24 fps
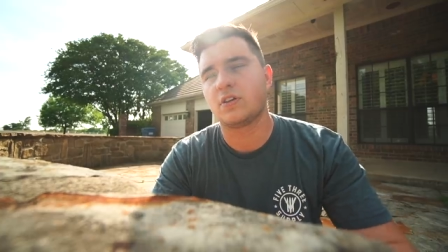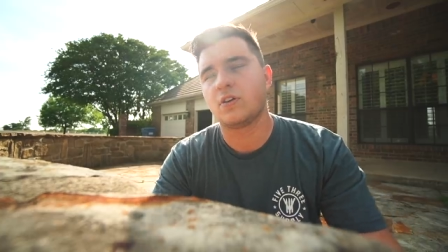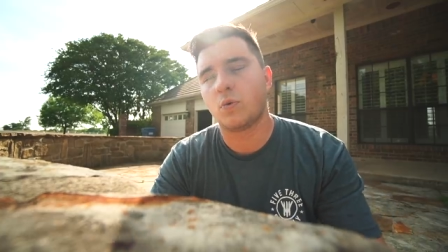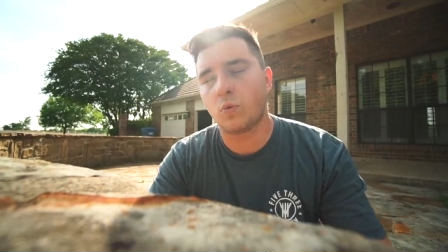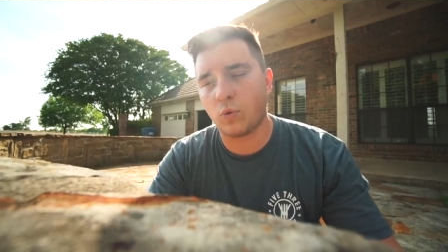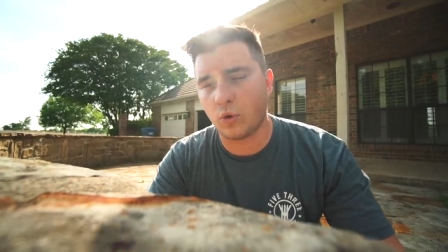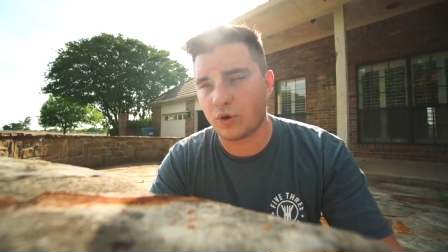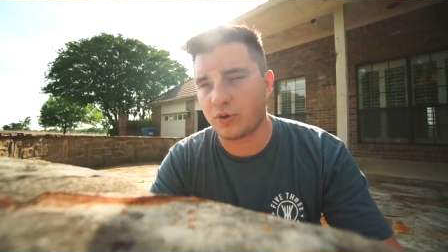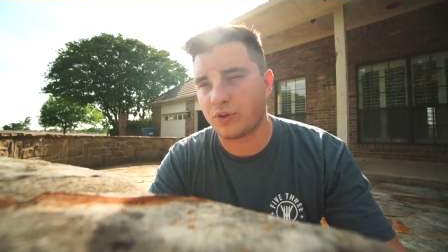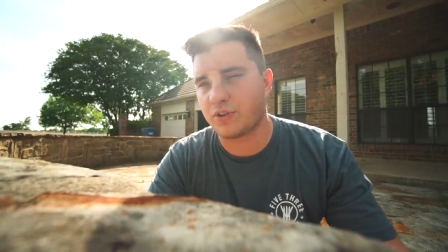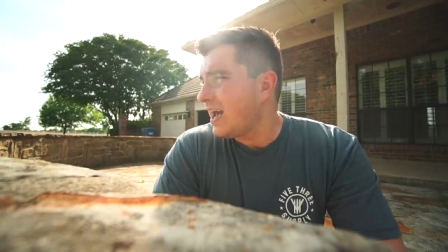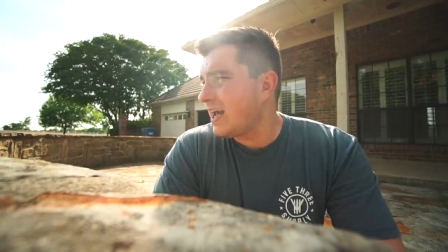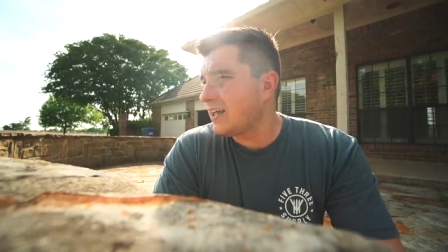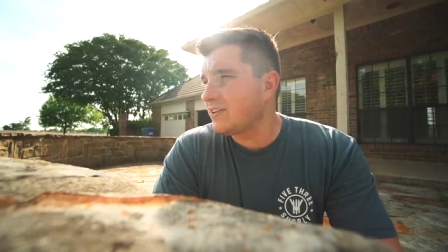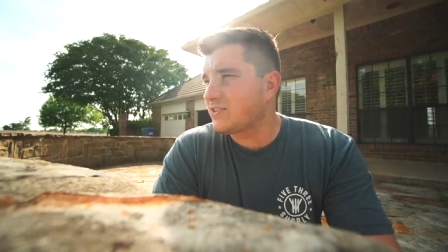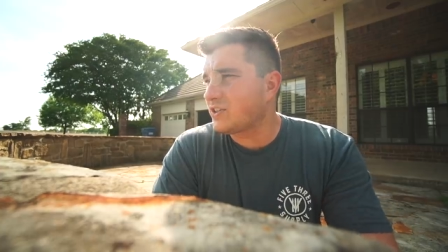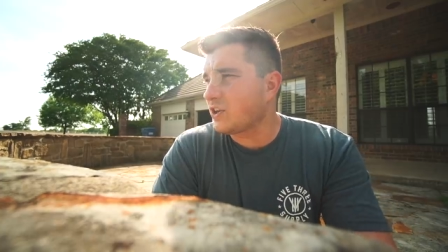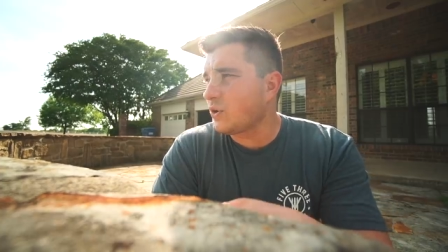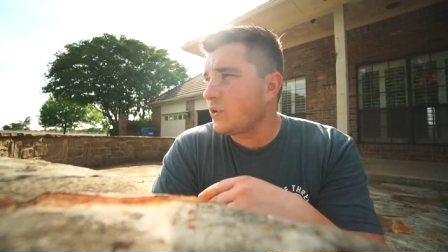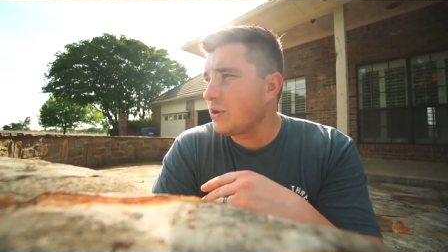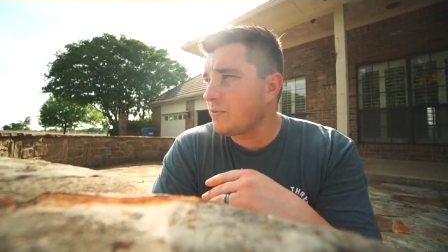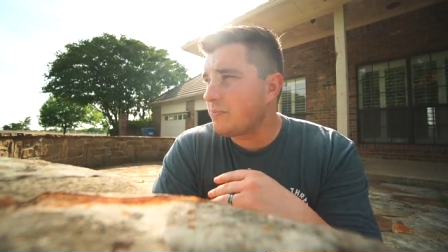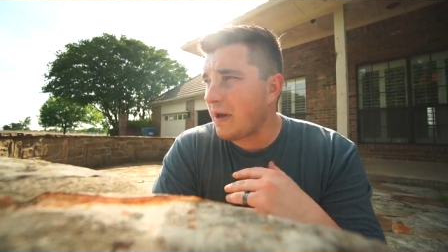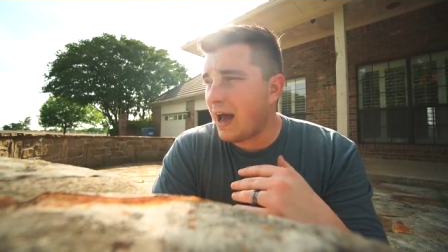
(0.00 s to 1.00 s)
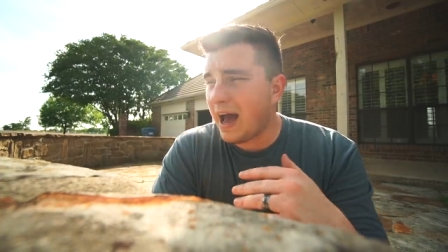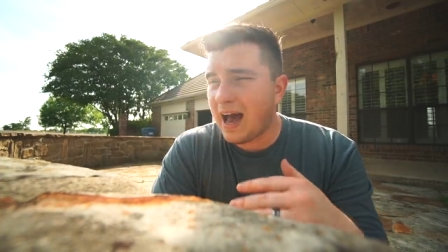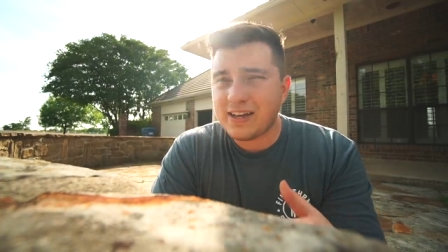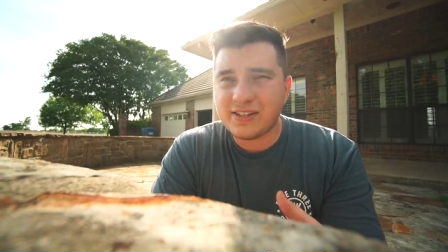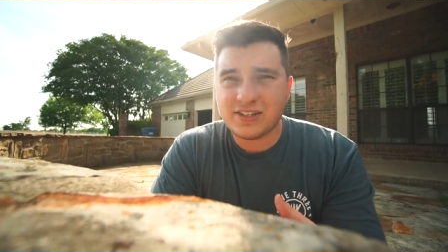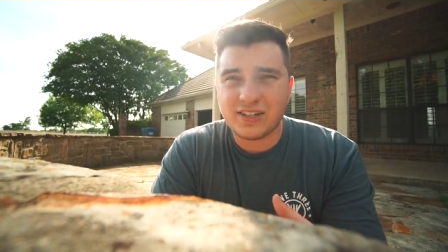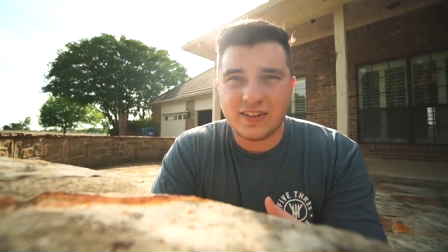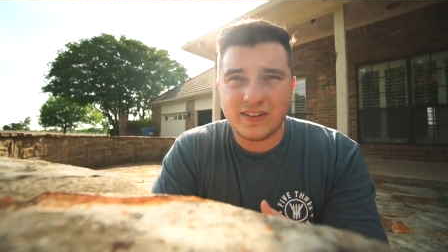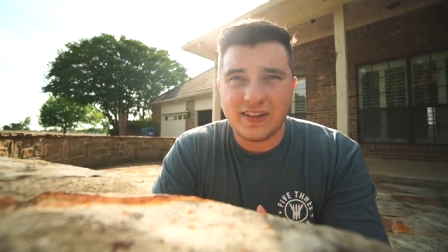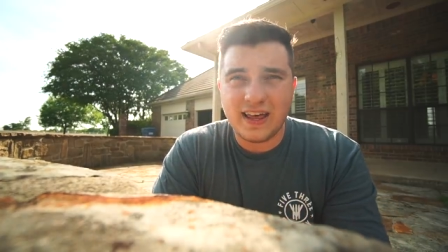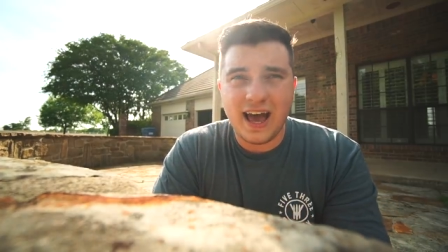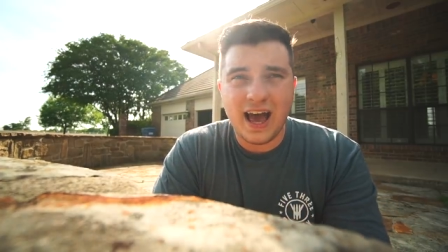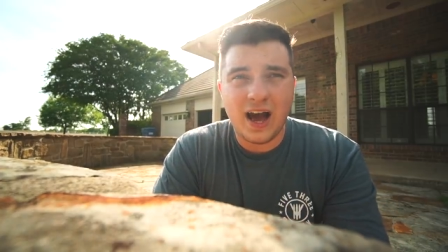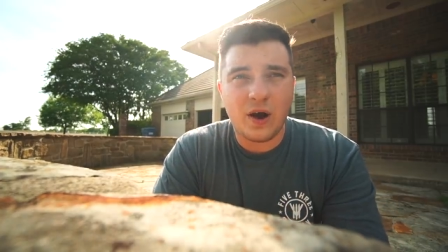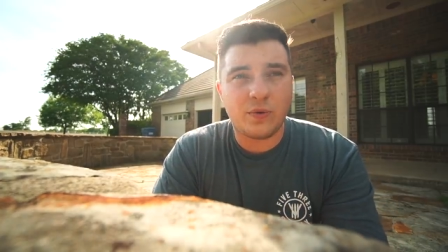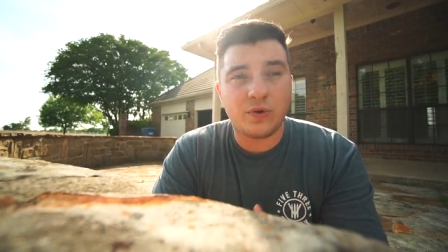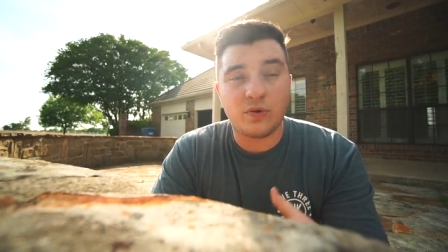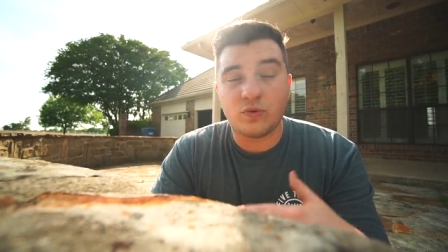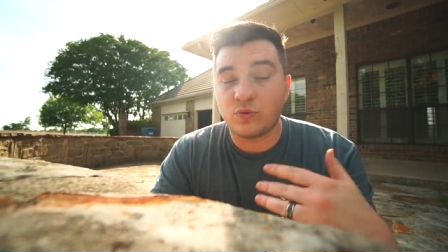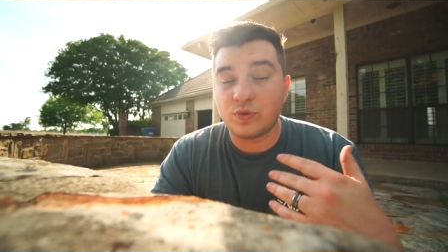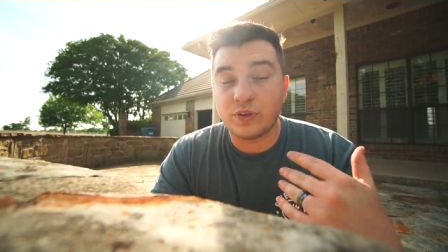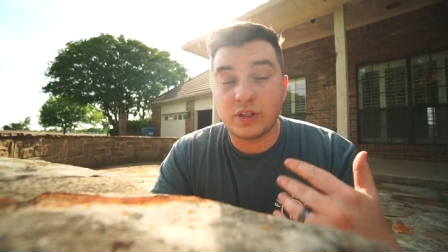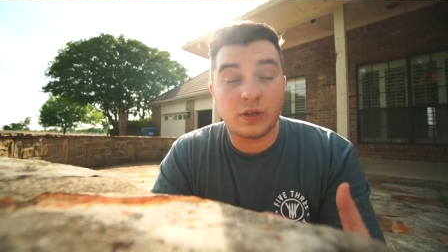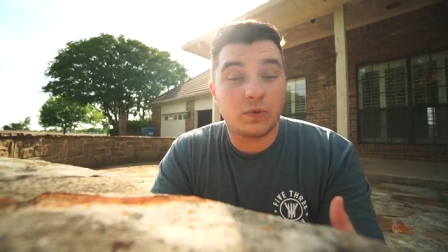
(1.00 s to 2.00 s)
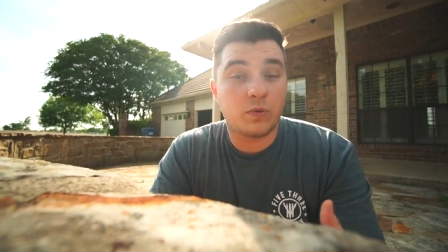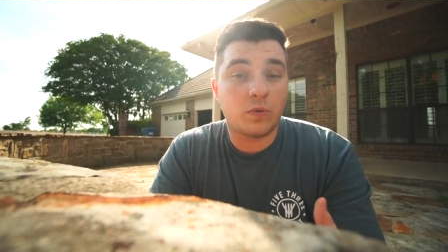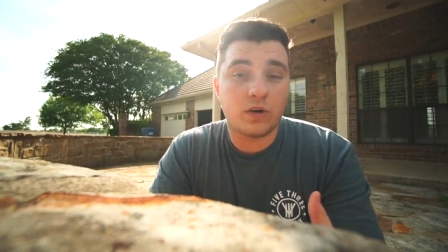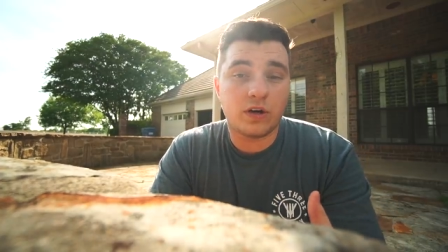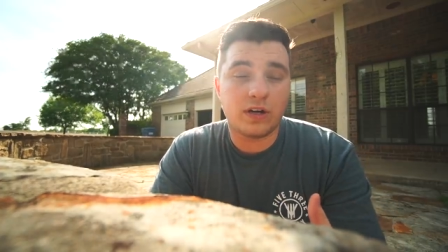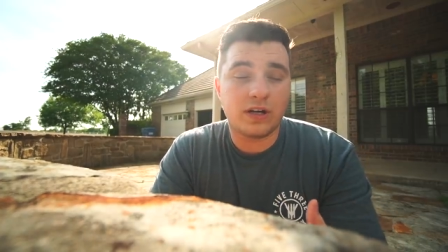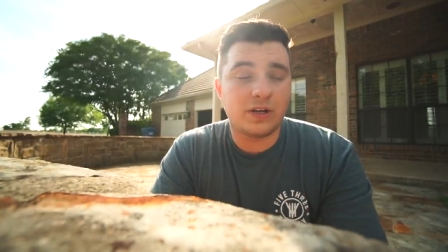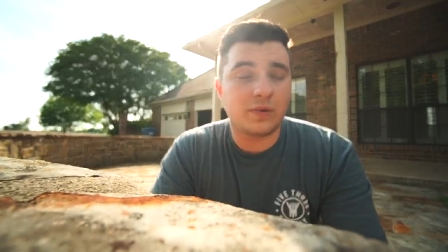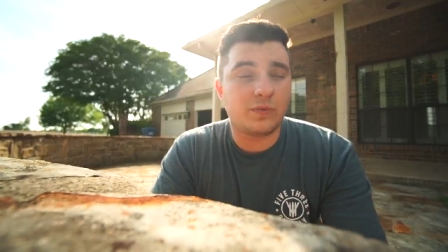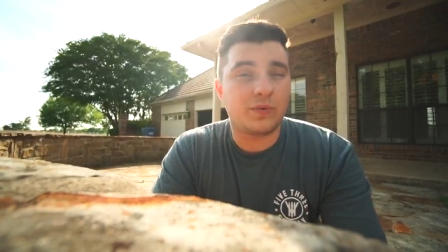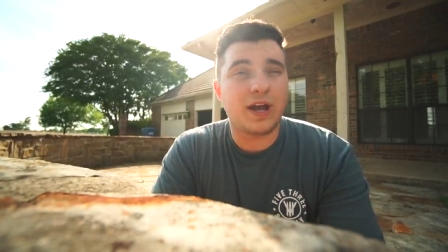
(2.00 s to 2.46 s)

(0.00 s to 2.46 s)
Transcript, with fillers: Worth. And so we passed on that. We really wanted it.